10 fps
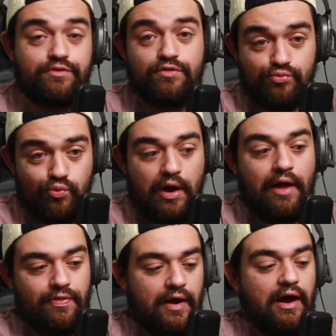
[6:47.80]
to
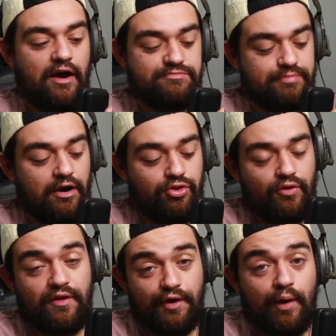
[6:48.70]
run the half
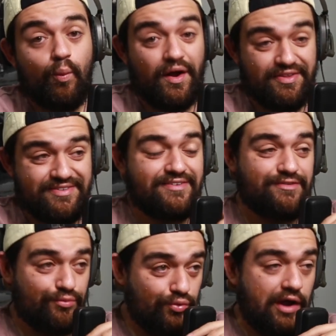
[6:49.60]
marathon that I wanted
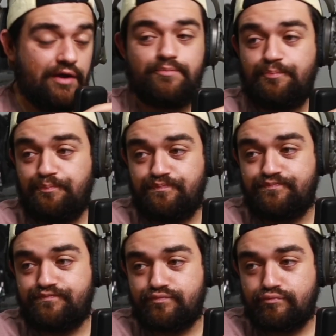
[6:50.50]
to run.
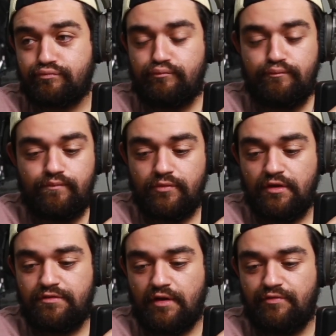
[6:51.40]

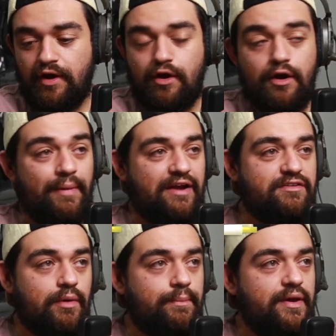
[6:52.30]
So if I go back
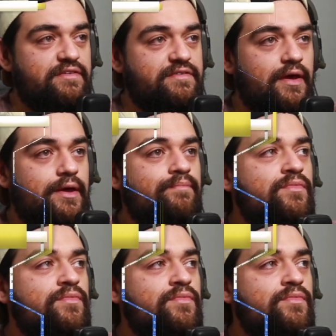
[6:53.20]
to my PC,